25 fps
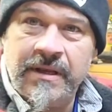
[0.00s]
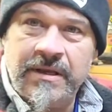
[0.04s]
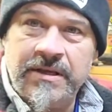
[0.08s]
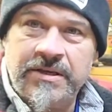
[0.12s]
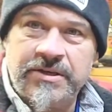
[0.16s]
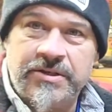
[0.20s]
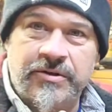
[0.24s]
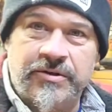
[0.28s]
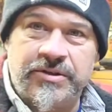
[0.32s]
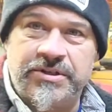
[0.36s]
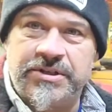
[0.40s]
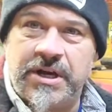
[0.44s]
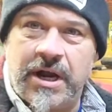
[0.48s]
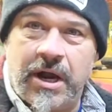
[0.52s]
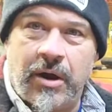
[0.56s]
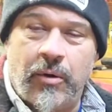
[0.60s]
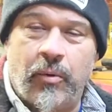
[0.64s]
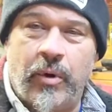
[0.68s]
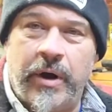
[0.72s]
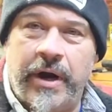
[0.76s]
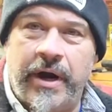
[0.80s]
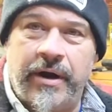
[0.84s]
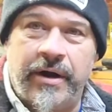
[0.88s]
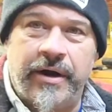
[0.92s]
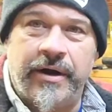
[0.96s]
so it's not
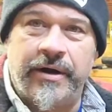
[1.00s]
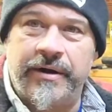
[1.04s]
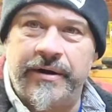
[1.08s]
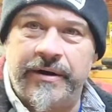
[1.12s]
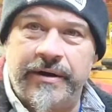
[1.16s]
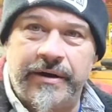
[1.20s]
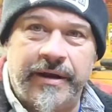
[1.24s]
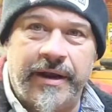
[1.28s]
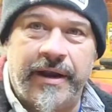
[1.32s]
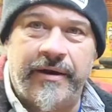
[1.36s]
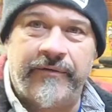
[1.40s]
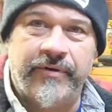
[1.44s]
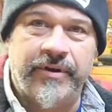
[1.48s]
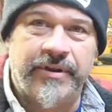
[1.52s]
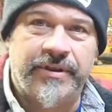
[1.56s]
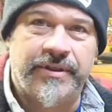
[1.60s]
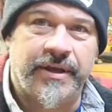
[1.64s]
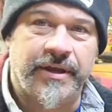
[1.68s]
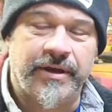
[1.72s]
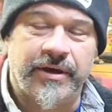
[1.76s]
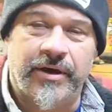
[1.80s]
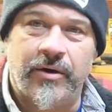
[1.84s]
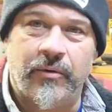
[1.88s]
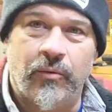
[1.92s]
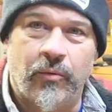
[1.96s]
wearing
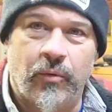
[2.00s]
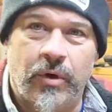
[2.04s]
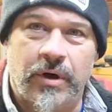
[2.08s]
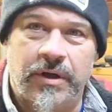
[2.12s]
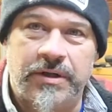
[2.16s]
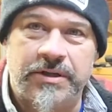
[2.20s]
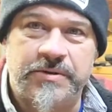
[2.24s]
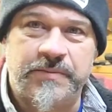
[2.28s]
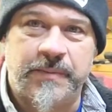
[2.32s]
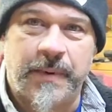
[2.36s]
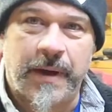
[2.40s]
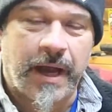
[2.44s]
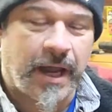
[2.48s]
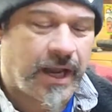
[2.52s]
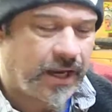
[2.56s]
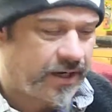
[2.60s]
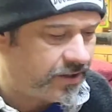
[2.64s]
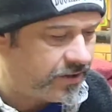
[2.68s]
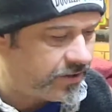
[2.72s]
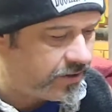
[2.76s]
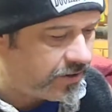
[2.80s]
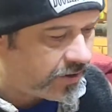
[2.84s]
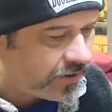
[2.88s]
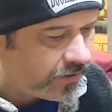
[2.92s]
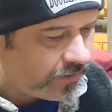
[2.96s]
everything on one spot,
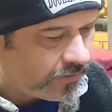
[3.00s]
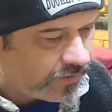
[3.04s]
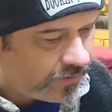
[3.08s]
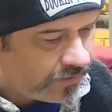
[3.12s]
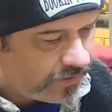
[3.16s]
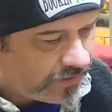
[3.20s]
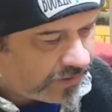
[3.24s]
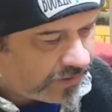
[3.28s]
you know.